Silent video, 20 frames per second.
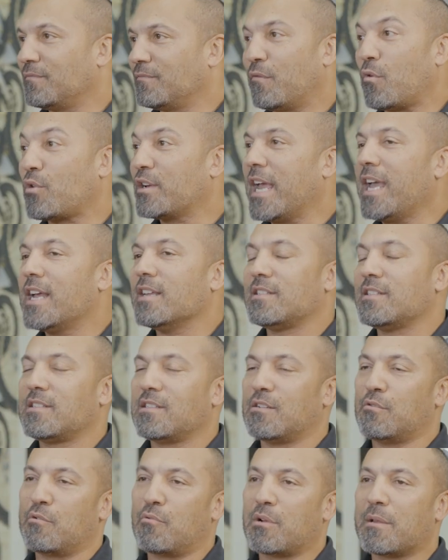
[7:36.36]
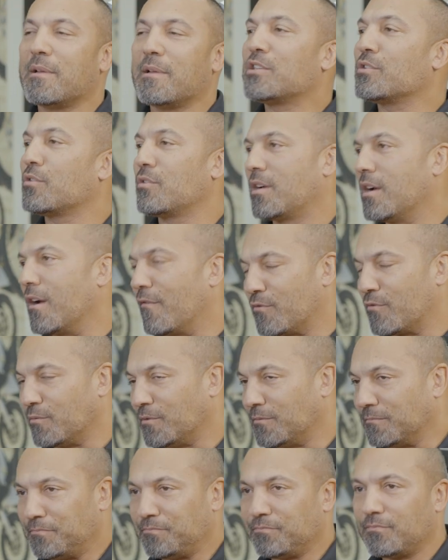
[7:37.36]
for 4 days. So we want to make sure they're
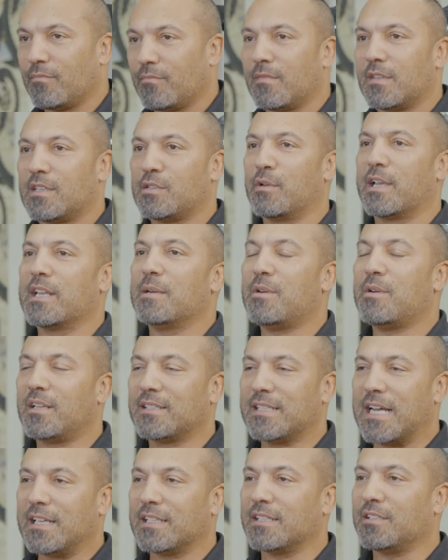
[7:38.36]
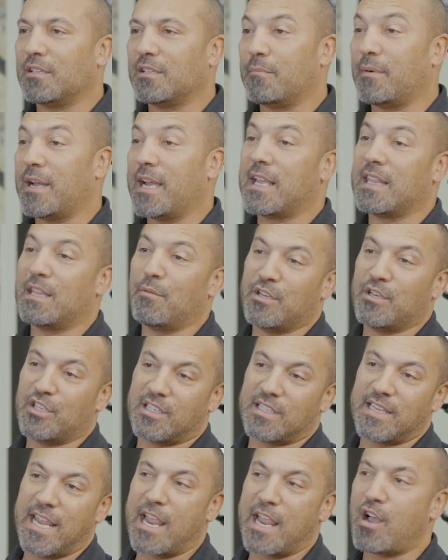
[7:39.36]
comfortable. Right. So we get them all dialed in on the bike and then we
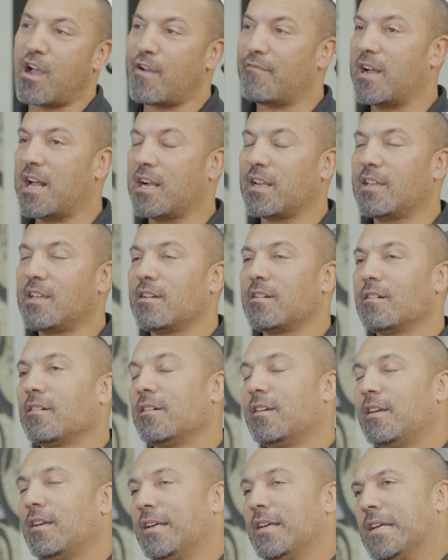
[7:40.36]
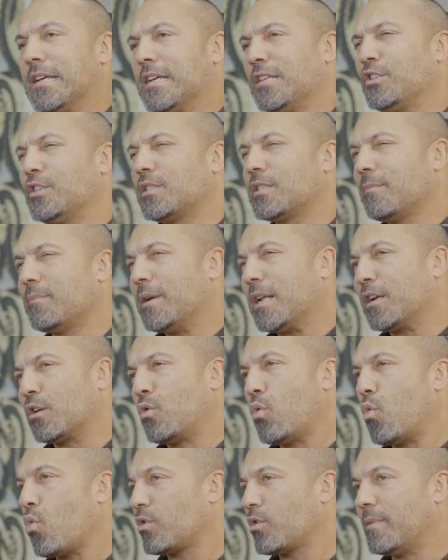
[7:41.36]
just take off out of here. Just about a
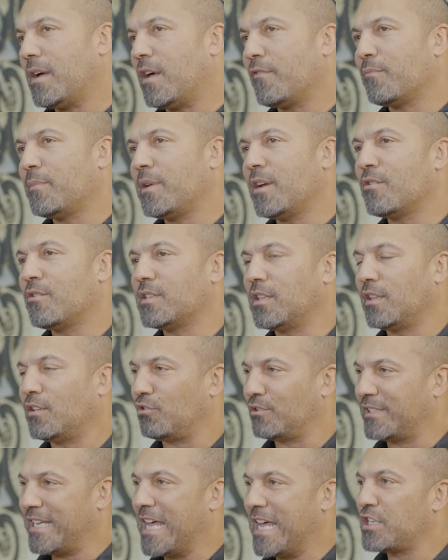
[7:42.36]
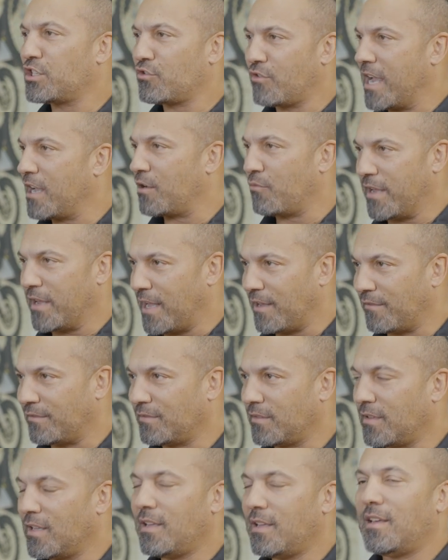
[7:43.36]
quarter mile from here is a little test track we
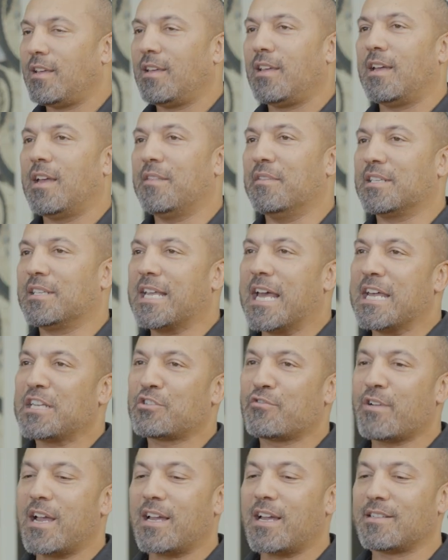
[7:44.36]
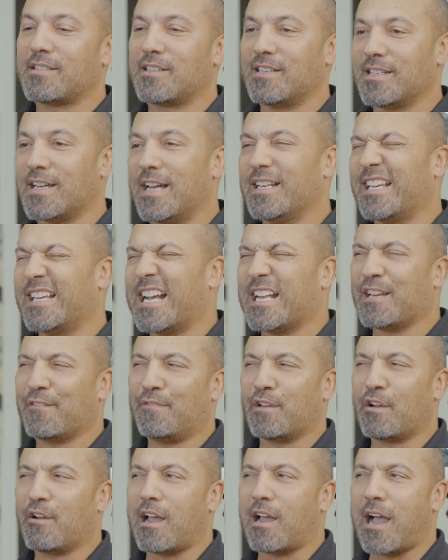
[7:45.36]
have. And the test track's designed to kind
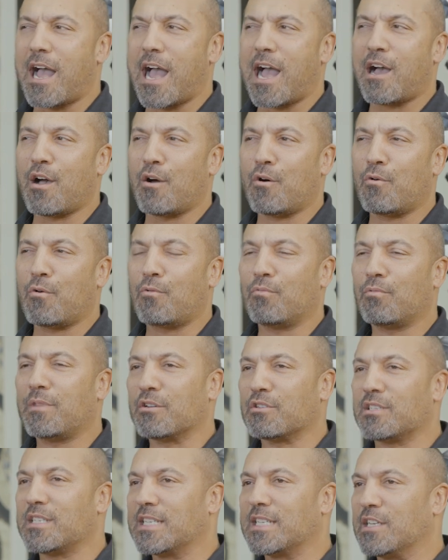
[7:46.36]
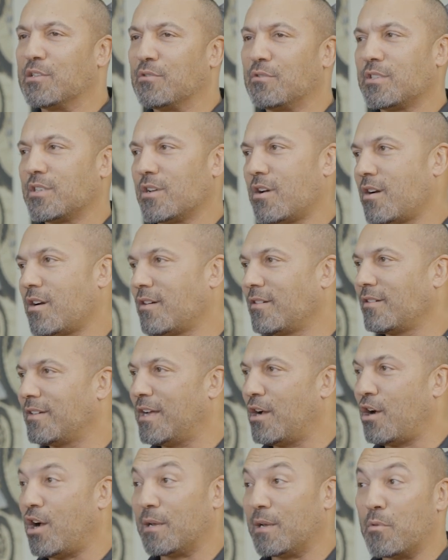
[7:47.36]
of figure out how their skills
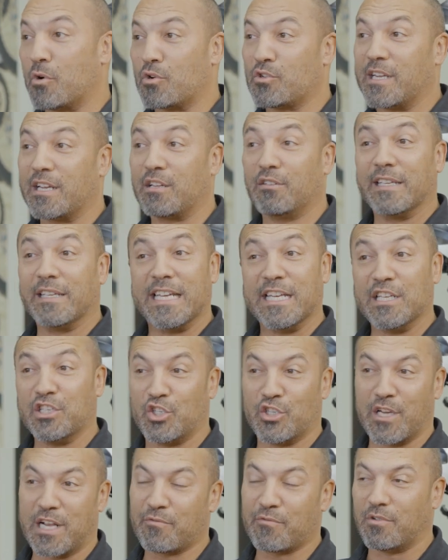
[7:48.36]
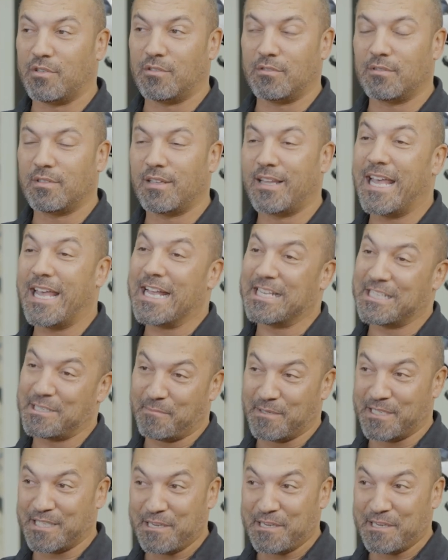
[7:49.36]
are on a motorcycle in general, and